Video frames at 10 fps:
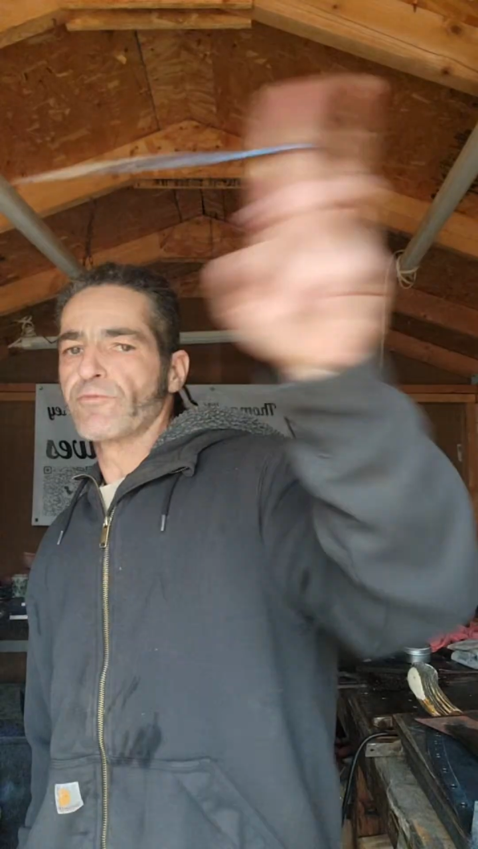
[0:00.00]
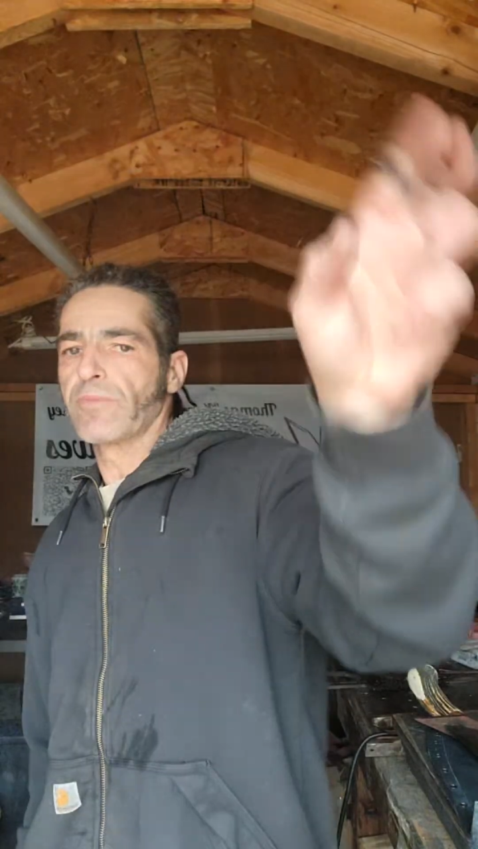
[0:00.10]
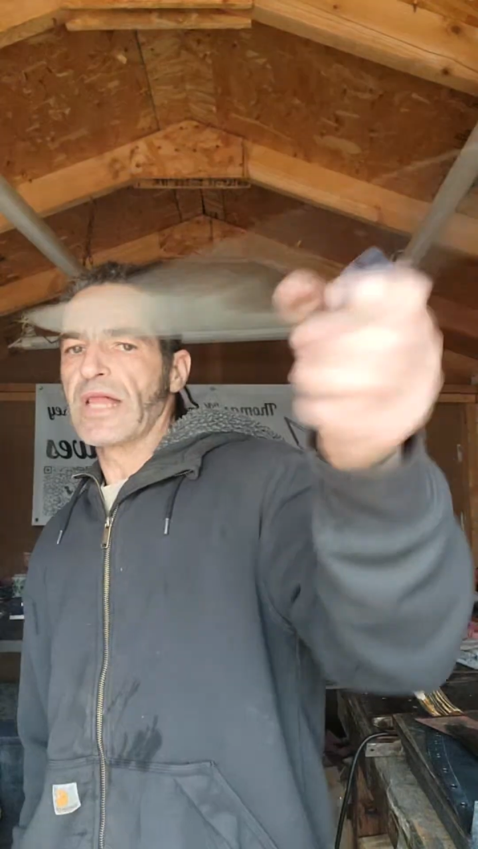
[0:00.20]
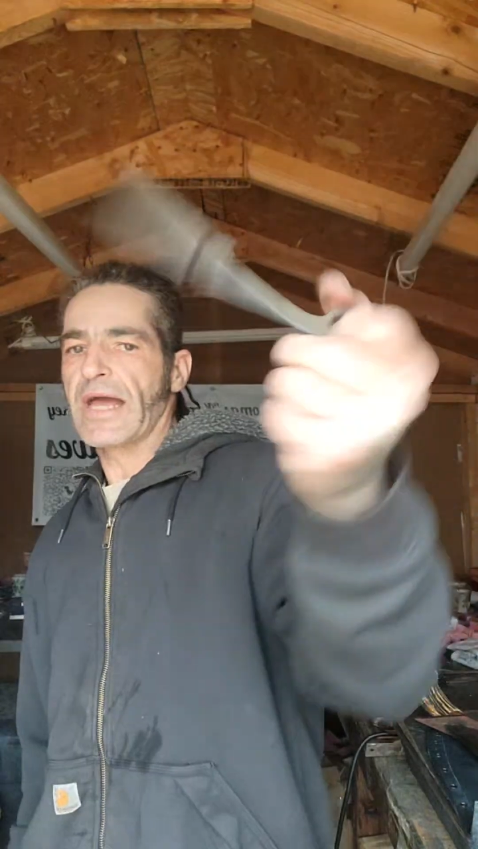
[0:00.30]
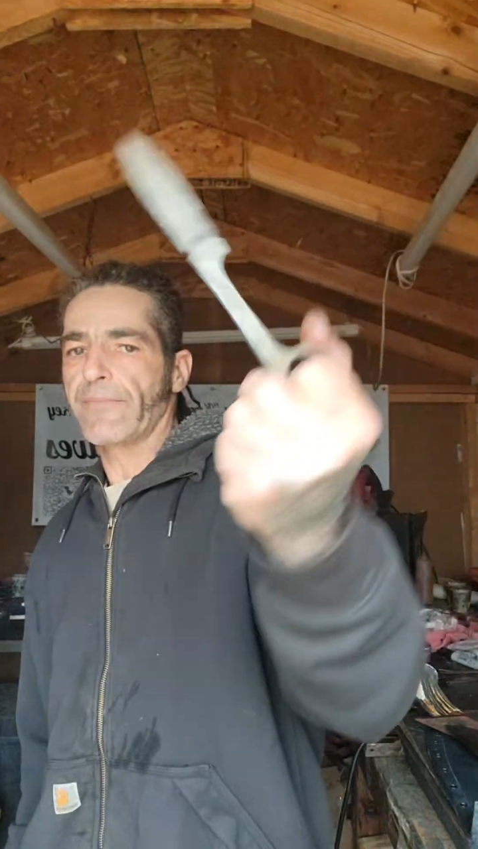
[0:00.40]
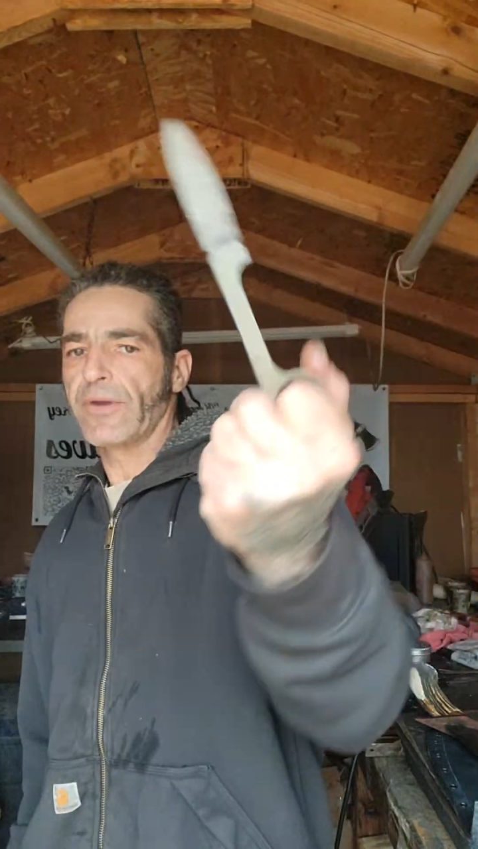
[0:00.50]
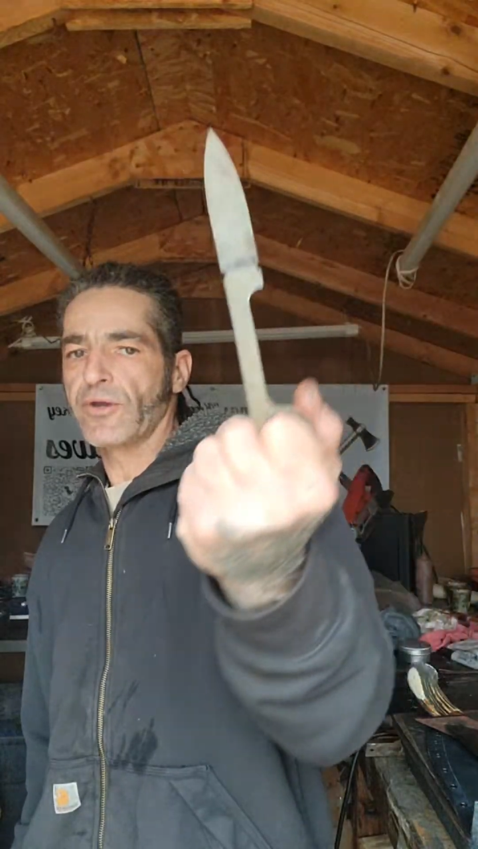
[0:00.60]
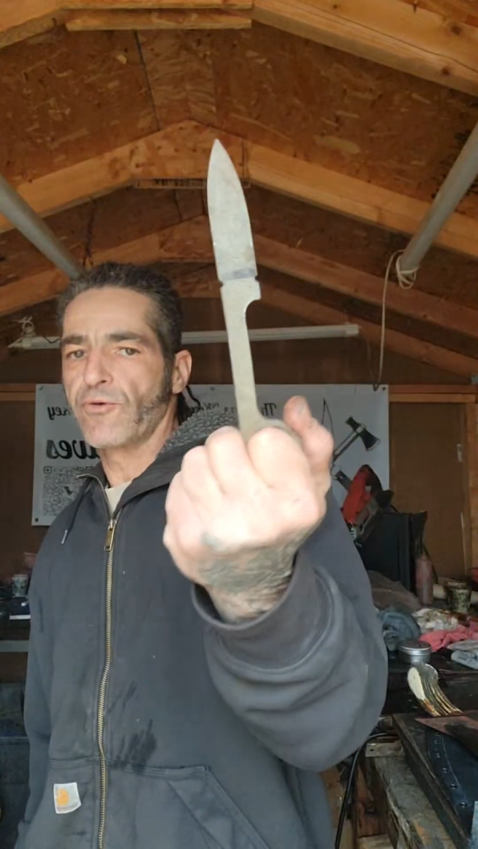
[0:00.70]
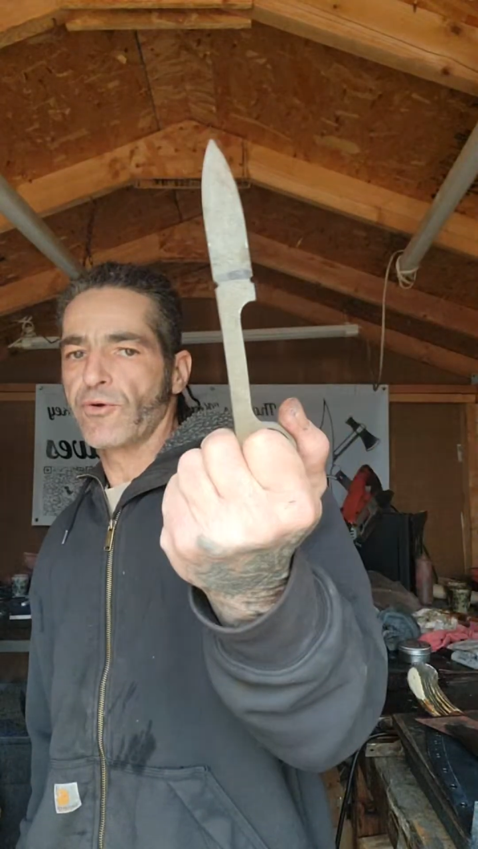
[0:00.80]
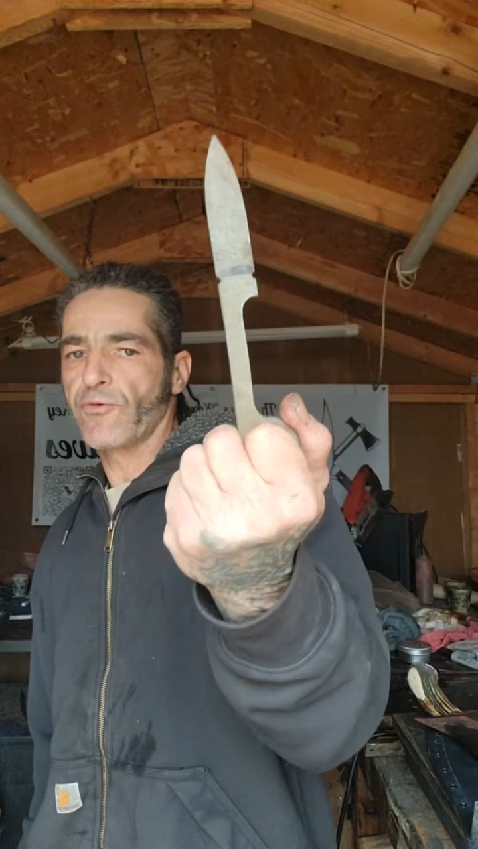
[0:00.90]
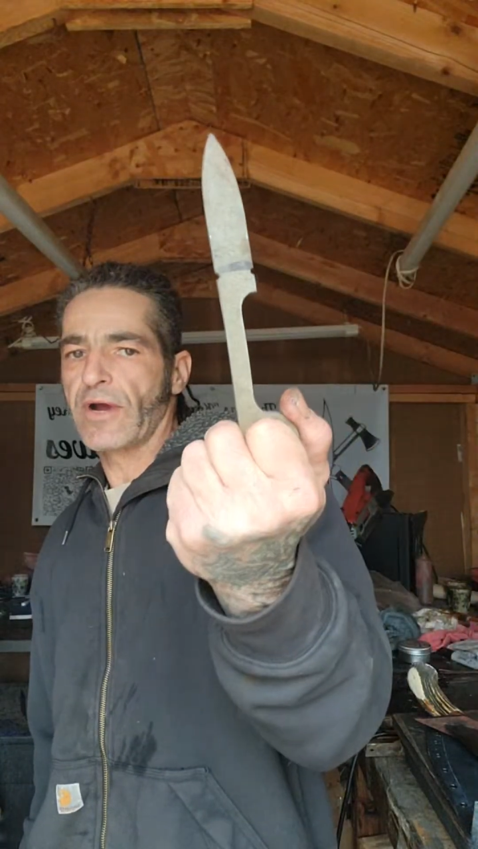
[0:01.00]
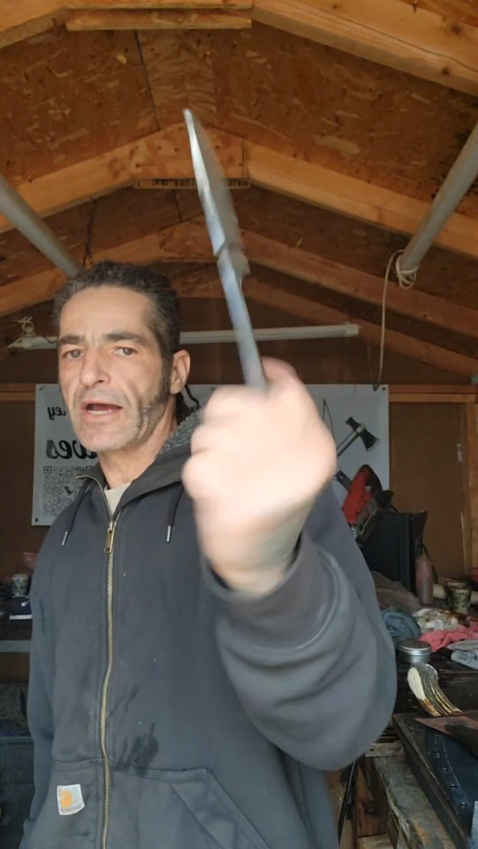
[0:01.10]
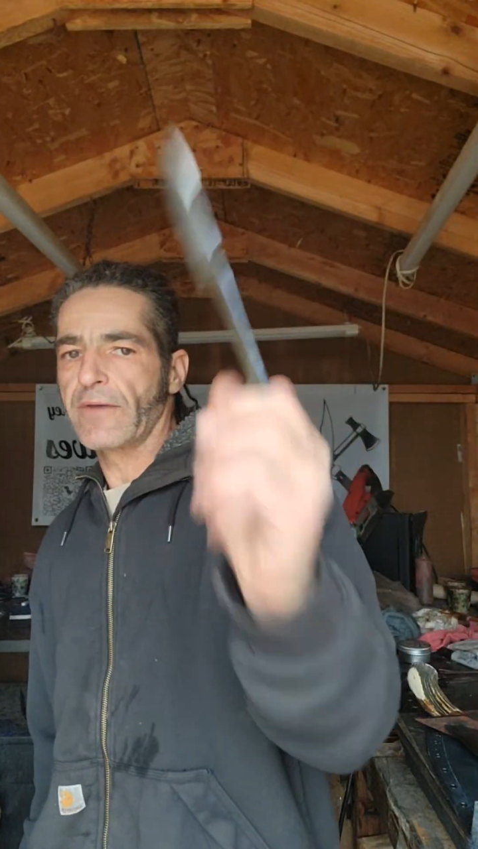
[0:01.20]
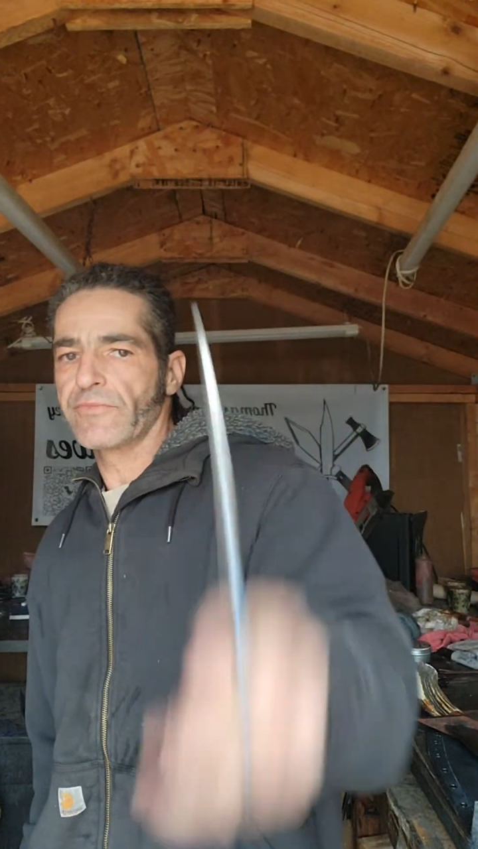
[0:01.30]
black paracord wrap.